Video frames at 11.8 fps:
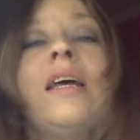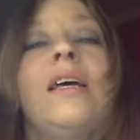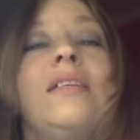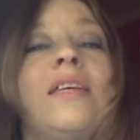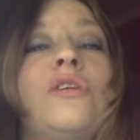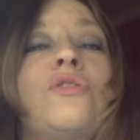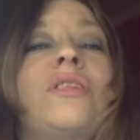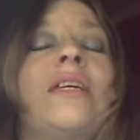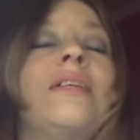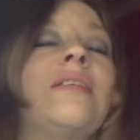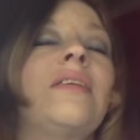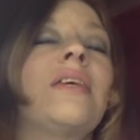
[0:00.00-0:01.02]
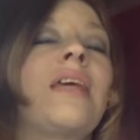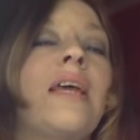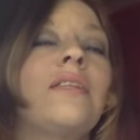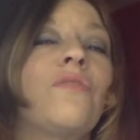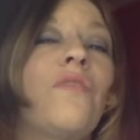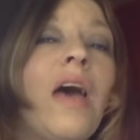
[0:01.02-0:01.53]
It is interesting, he said the
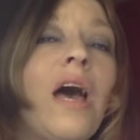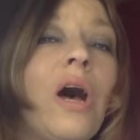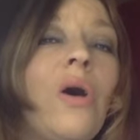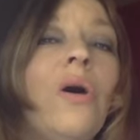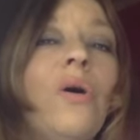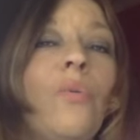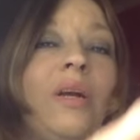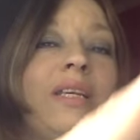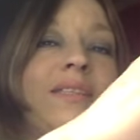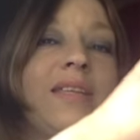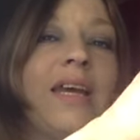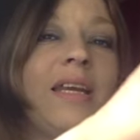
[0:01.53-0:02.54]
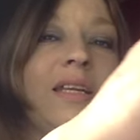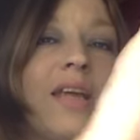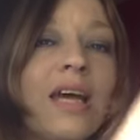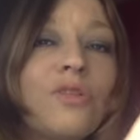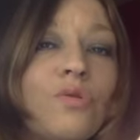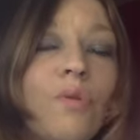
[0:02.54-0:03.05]
gates of hell, when he's standing
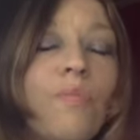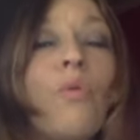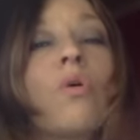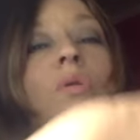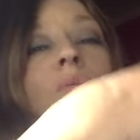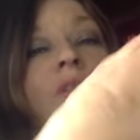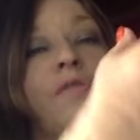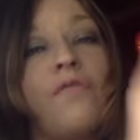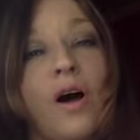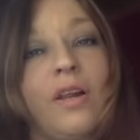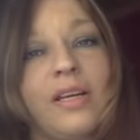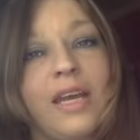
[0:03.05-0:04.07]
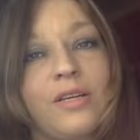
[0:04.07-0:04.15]
next to a portal where the fallen